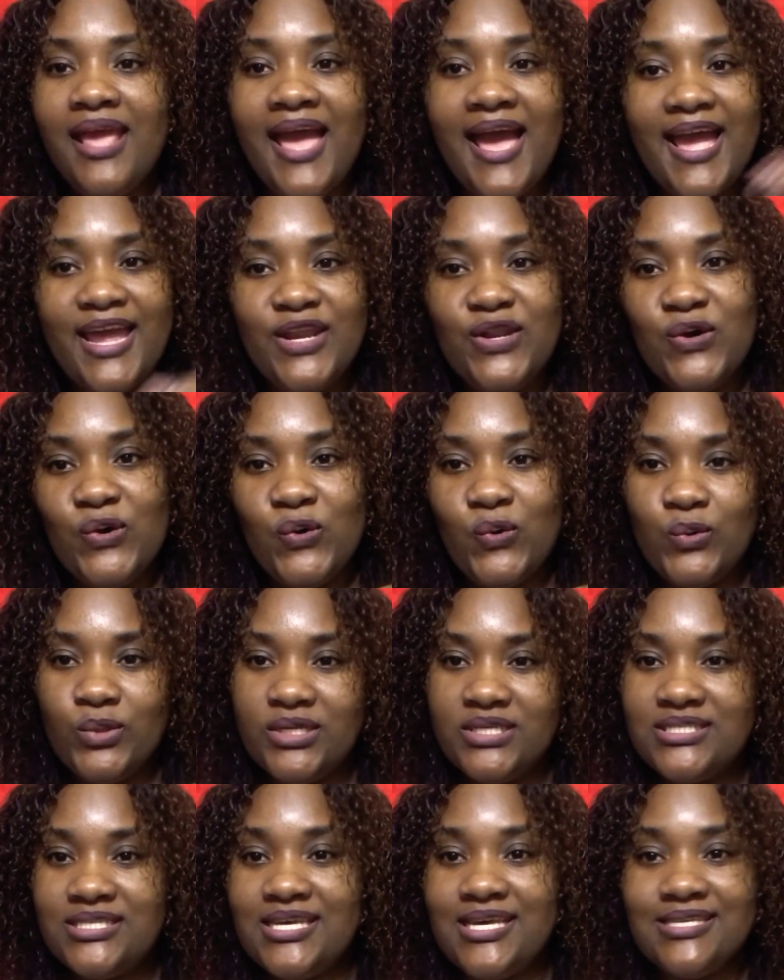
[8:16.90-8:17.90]
I know
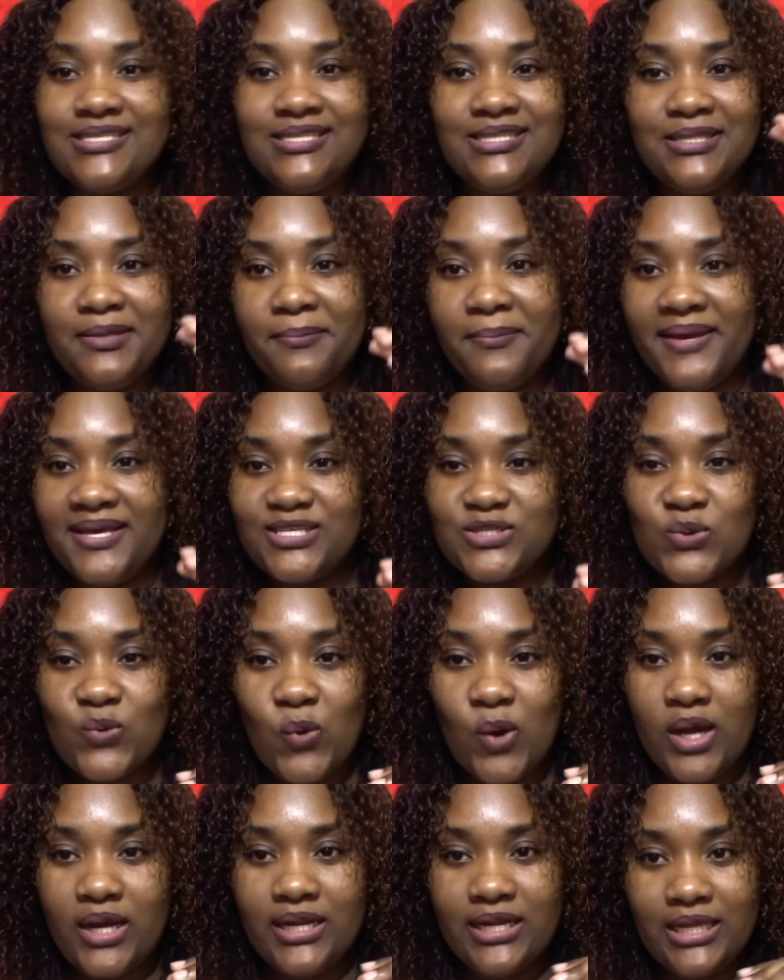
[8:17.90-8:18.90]
this isn't the best
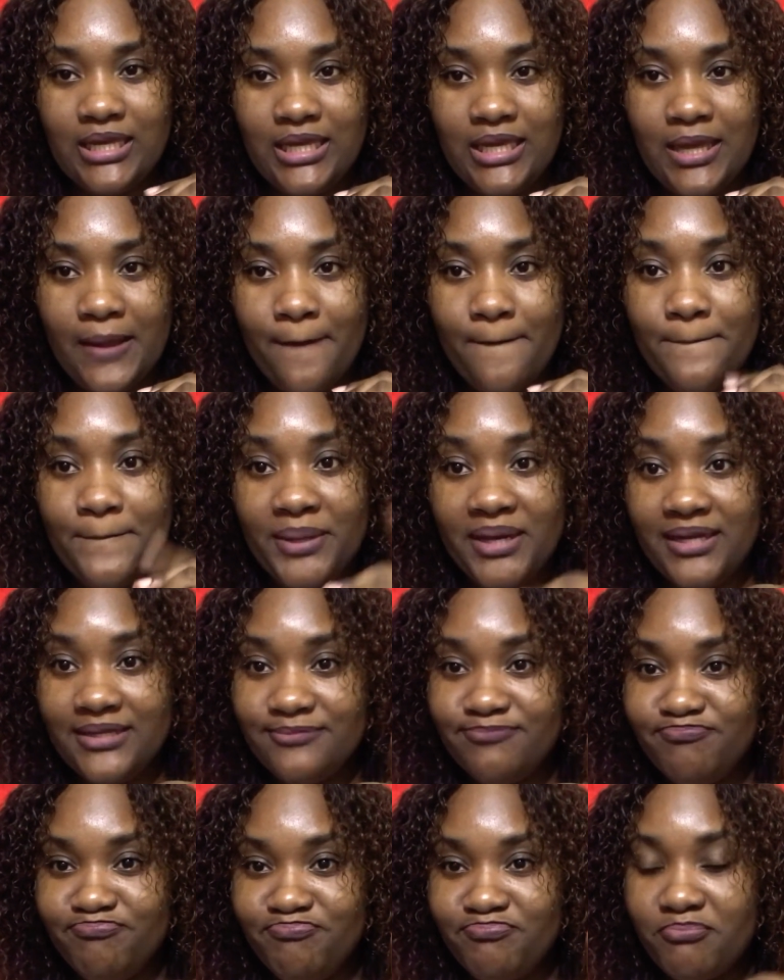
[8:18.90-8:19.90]
quality, but
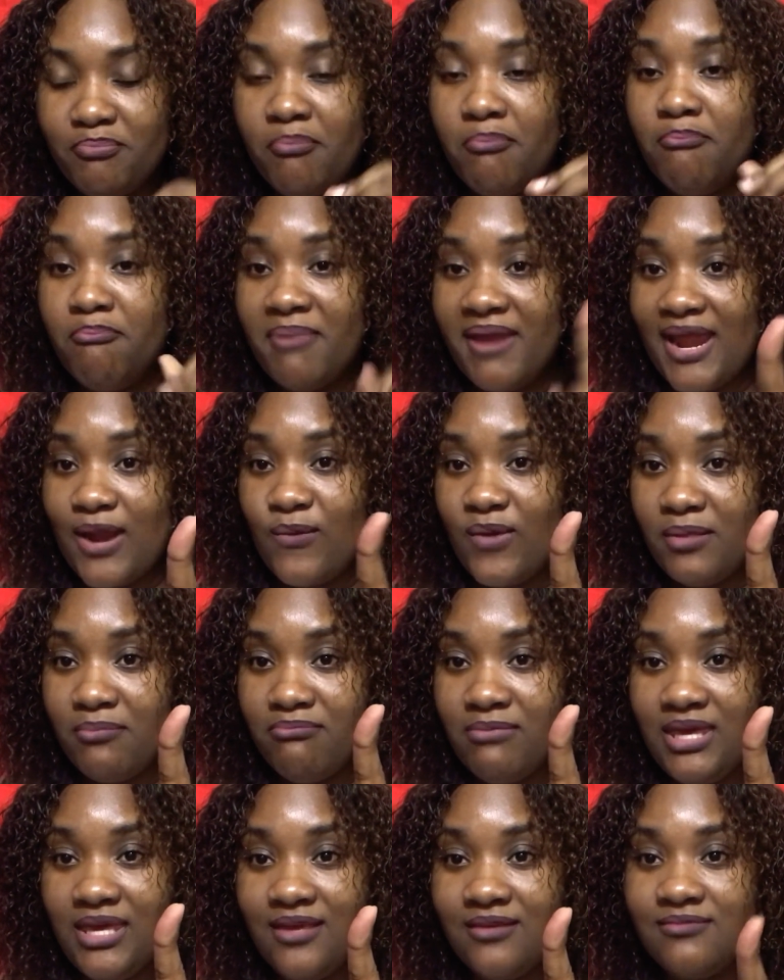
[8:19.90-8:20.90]
bear with
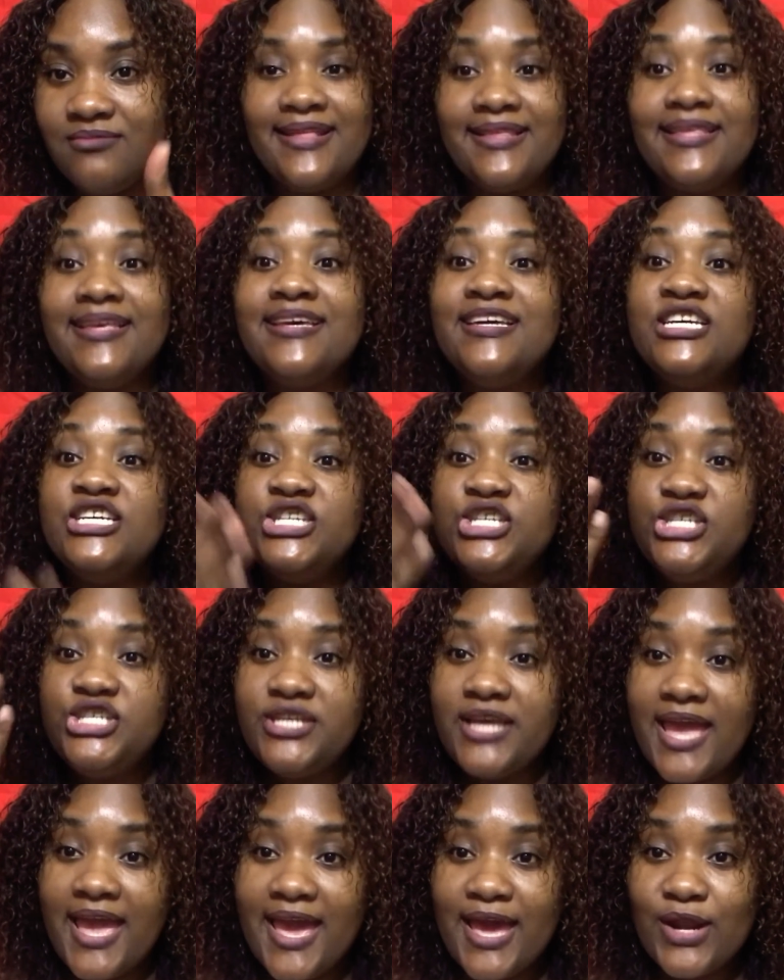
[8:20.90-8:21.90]
me. And
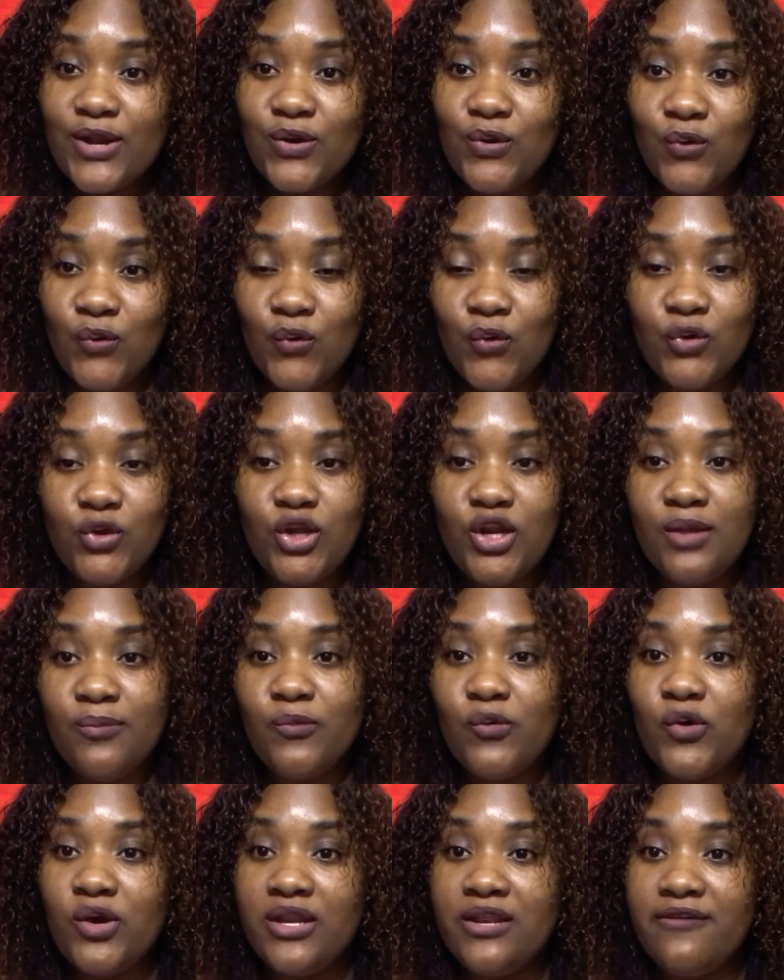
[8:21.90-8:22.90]
share ook, jullie
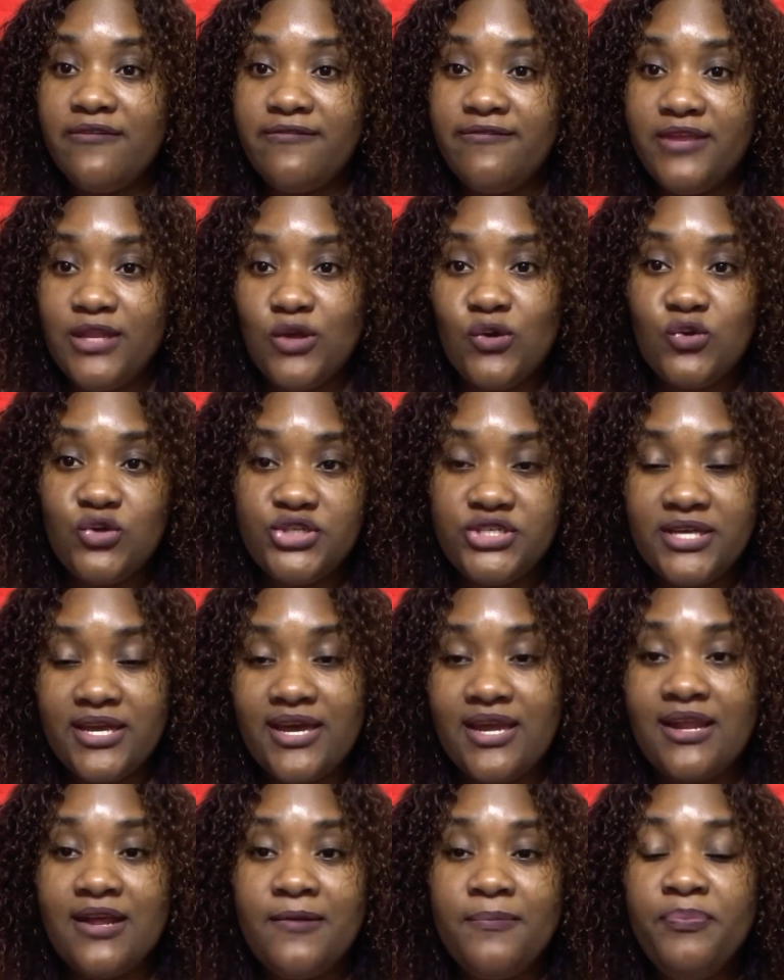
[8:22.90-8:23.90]
mogen die video
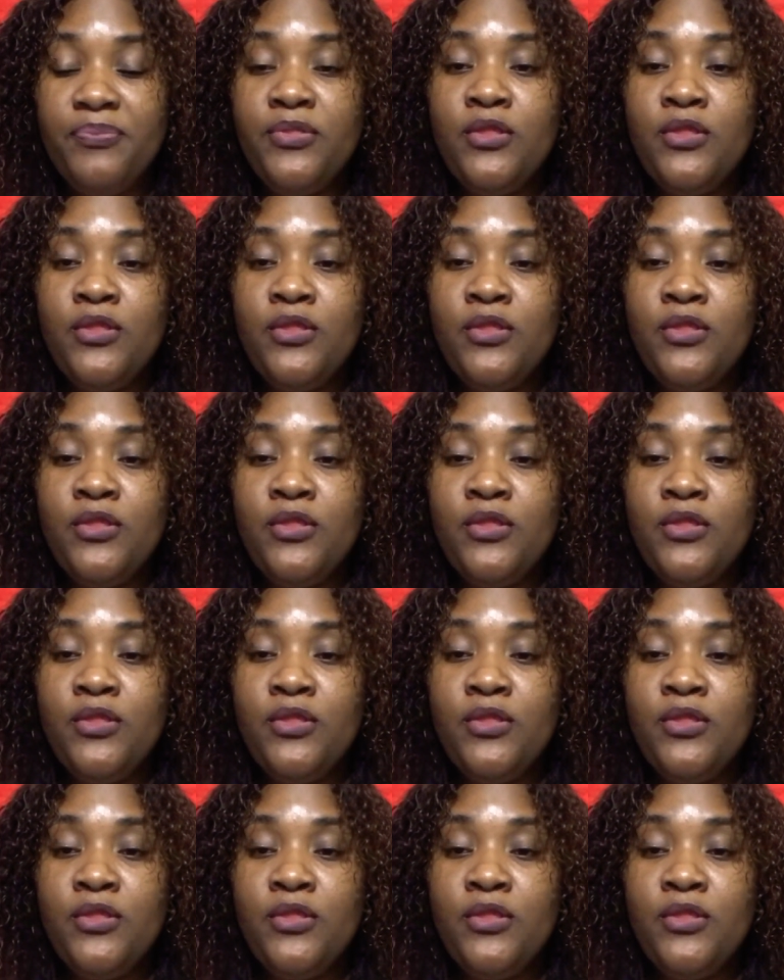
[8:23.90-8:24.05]
share.